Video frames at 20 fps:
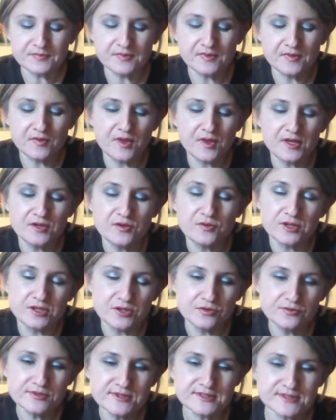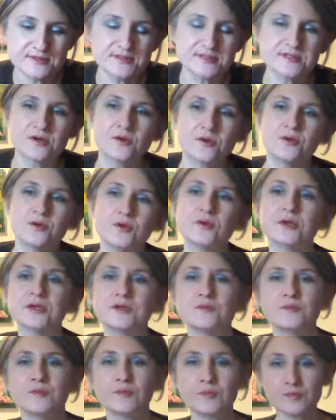that you can use so you
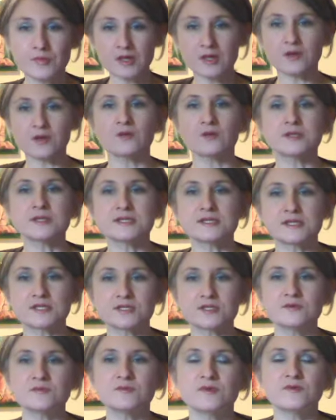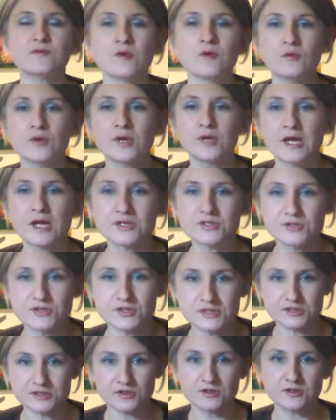can make your own decision before we actually
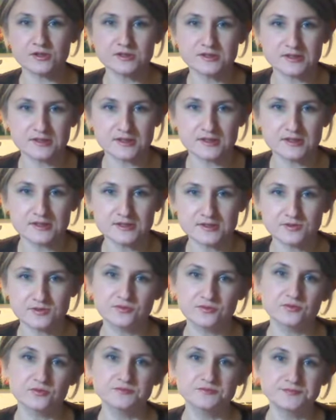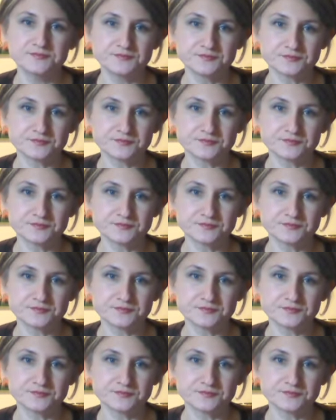start to